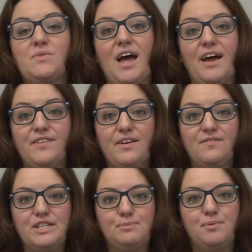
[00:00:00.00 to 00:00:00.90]
I
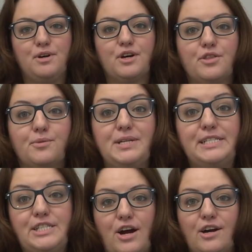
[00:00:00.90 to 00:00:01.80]
gave this book 3
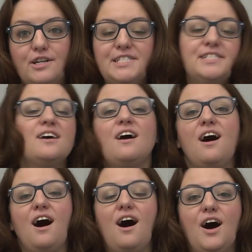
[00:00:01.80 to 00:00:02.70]
stars.
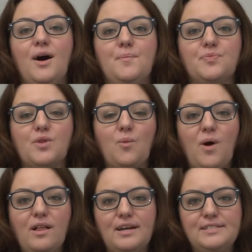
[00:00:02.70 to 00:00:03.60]

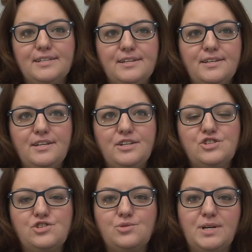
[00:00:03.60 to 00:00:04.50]
While I did
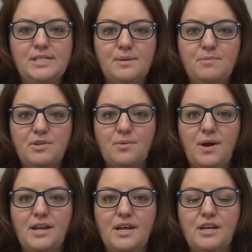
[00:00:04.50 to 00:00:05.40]
enjoy some of the
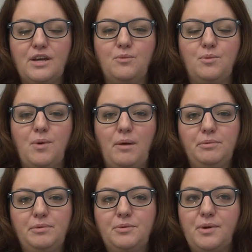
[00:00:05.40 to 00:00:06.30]
writing and would
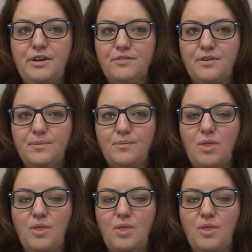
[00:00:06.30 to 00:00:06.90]
probably read from